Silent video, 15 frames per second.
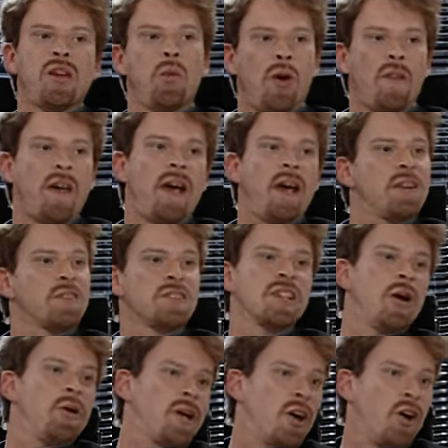what the hell's
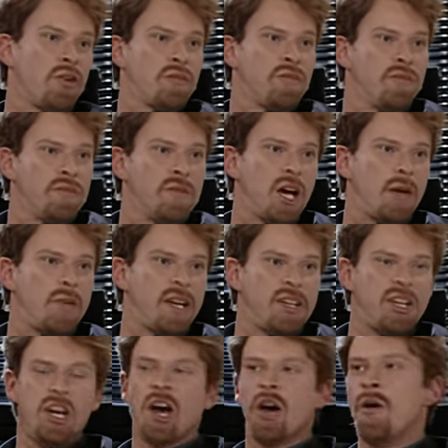going on. I mean, you know,